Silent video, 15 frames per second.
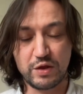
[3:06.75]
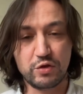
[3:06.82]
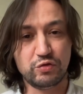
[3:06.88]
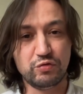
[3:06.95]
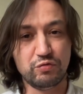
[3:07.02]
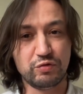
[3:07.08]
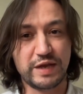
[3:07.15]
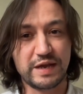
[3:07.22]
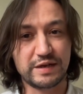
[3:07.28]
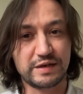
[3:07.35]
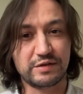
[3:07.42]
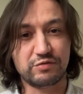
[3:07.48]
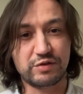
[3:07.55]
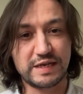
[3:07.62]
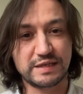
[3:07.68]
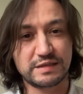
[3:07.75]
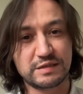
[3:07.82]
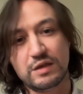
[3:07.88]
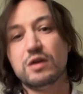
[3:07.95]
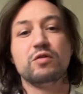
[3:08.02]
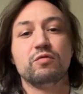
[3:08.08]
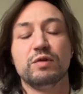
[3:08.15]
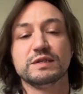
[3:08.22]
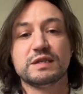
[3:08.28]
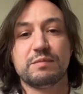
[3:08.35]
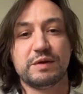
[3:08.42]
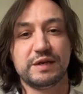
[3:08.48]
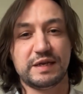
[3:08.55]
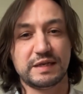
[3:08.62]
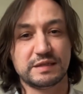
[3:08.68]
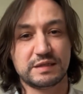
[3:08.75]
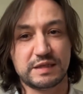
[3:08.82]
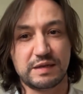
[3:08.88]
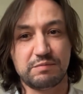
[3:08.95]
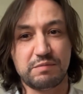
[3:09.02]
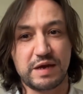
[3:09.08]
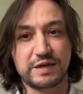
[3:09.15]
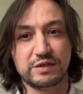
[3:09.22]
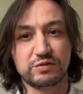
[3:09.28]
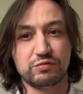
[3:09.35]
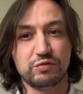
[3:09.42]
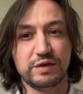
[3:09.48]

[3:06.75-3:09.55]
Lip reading: you get an address where somebody can send money to,